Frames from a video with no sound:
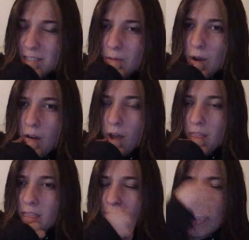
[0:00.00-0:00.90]
like, wow,
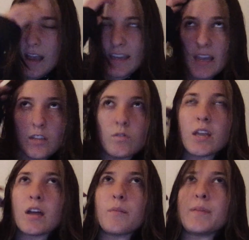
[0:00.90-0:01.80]
you
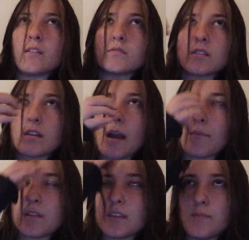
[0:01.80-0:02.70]
can't appeal to their
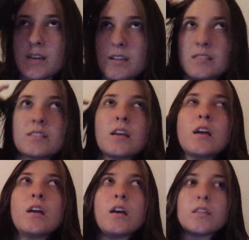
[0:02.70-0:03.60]
empathy, because
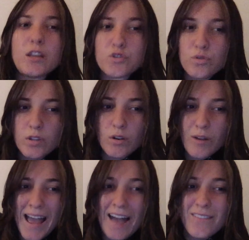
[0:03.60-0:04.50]
they truly
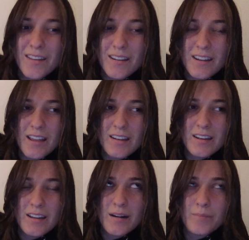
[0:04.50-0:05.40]
don't have it.
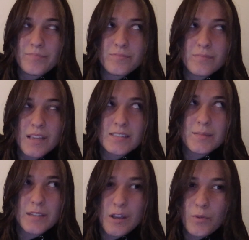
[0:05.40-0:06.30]
And that's
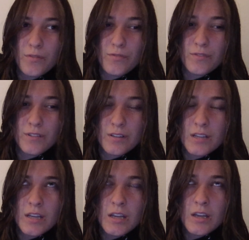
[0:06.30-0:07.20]
something that we've
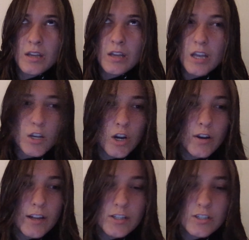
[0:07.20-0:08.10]

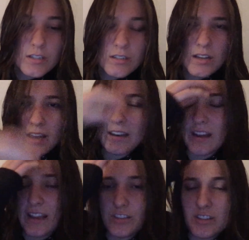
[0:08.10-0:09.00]
encouraged, and
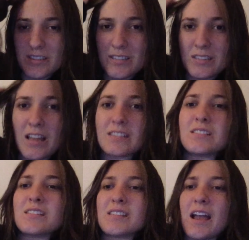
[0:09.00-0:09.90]
it just, as a
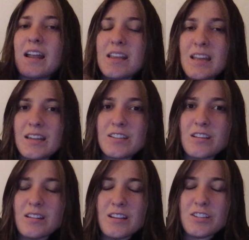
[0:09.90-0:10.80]
society, and
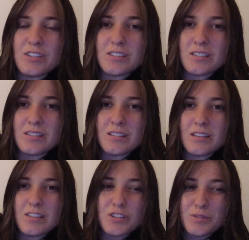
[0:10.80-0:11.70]
it just
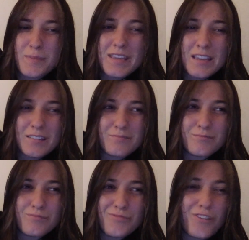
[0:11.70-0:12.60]
speaking
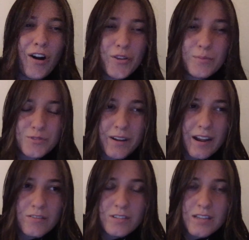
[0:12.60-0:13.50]
volumes right
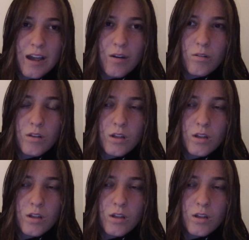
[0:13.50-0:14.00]
now, just how